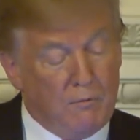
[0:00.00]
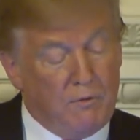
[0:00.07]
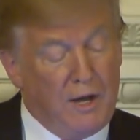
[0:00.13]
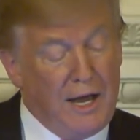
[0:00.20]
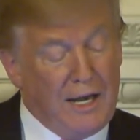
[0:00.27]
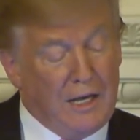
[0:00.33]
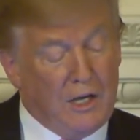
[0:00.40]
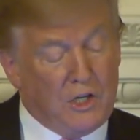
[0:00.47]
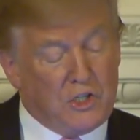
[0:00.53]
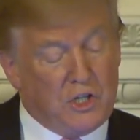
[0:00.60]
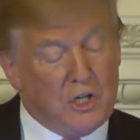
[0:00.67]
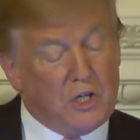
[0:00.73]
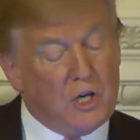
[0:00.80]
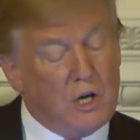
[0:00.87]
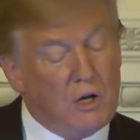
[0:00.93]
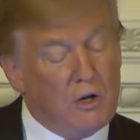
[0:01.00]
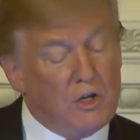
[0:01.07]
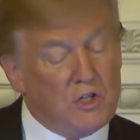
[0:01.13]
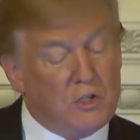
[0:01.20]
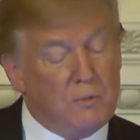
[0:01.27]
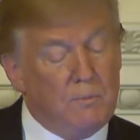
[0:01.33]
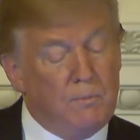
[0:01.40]
Violence and
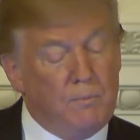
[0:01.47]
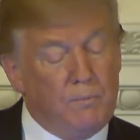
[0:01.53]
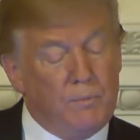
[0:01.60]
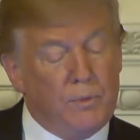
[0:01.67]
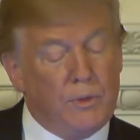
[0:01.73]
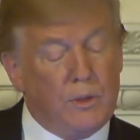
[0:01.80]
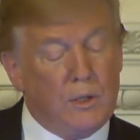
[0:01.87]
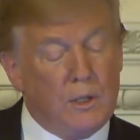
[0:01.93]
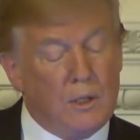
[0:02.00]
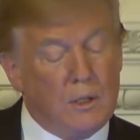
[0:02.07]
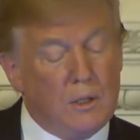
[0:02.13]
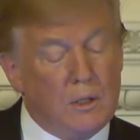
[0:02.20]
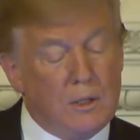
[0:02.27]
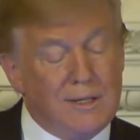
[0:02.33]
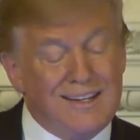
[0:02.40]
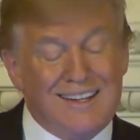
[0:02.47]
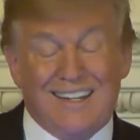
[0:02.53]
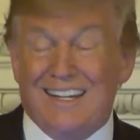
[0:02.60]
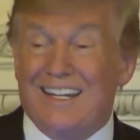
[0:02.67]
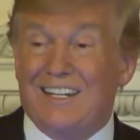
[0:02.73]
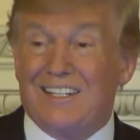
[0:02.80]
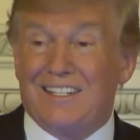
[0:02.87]
terrorism
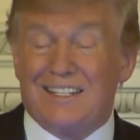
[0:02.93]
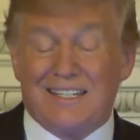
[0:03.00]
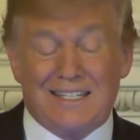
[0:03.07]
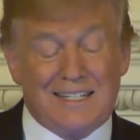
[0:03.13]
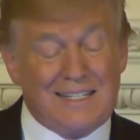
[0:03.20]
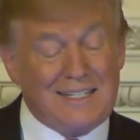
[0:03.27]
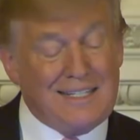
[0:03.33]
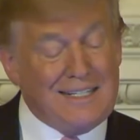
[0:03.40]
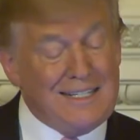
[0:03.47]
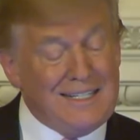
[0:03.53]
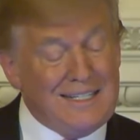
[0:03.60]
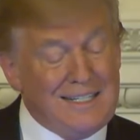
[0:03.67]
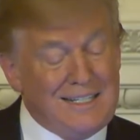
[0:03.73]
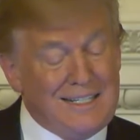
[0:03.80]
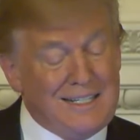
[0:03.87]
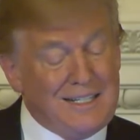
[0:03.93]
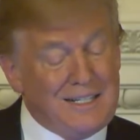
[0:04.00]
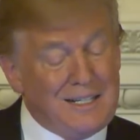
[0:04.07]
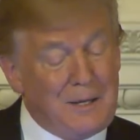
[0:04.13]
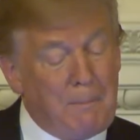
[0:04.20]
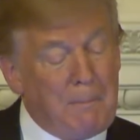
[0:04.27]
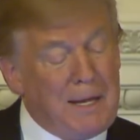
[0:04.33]
against
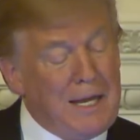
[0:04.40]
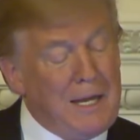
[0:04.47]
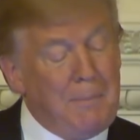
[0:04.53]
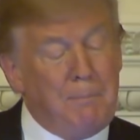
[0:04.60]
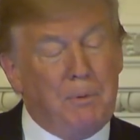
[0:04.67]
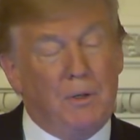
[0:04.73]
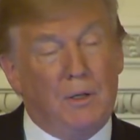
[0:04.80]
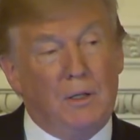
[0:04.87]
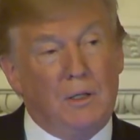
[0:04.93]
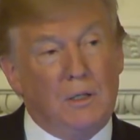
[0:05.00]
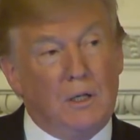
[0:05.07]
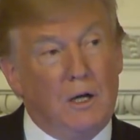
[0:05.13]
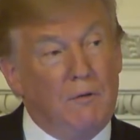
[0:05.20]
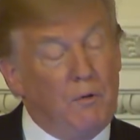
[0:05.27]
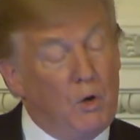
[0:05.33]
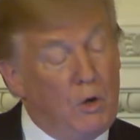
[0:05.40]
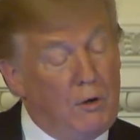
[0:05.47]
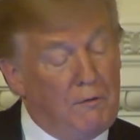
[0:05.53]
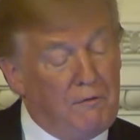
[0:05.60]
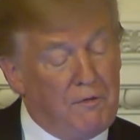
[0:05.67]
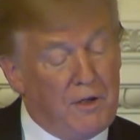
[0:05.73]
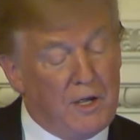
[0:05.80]
people of
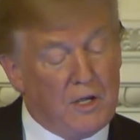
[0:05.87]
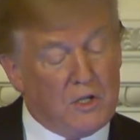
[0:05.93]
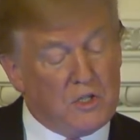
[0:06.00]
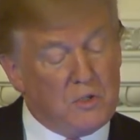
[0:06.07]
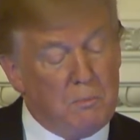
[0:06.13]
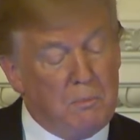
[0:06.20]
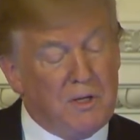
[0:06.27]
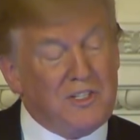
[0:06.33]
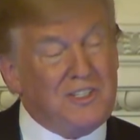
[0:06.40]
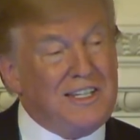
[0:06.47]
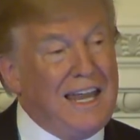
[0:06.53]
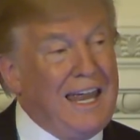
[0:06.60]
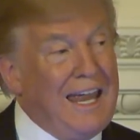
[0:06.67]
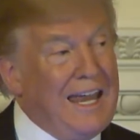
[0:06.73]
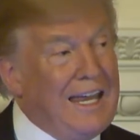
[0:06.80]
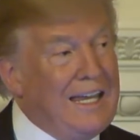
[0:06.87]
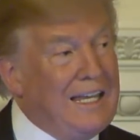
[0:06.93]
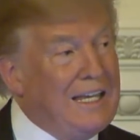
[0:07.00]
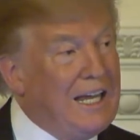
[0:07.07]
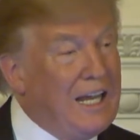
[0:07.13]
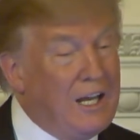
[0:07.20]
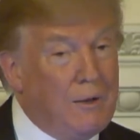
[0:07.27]
all faiths must
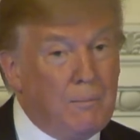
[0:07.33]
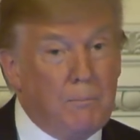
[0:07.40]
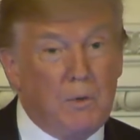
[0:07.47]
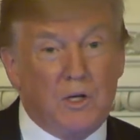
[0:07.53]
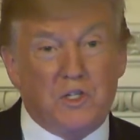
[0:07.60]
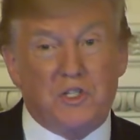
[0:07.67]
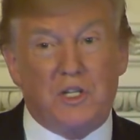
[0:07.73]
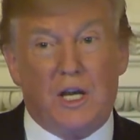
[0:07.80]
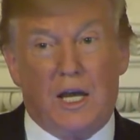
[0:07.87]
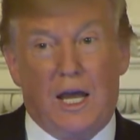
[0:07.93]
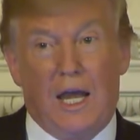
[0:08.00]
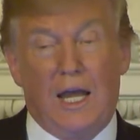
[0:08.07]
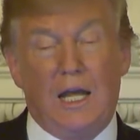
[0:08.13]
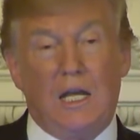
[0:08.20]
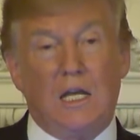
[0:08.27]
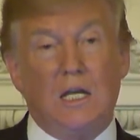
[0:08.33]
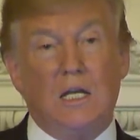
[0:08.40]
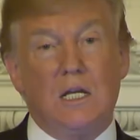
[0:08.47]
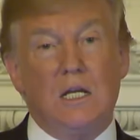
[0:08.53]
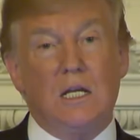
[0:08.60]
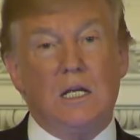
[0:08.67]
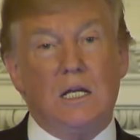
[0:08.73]
end, and it must end
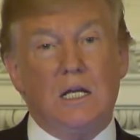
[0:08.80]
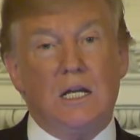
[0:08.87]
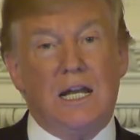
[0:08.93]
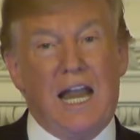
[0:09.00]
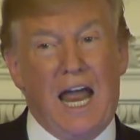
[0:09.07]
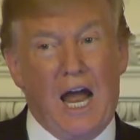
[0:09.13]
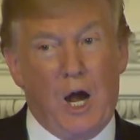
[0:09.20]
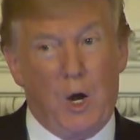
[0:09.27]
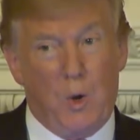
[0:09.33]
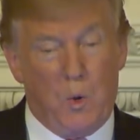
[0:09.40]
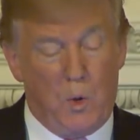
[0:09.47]
now.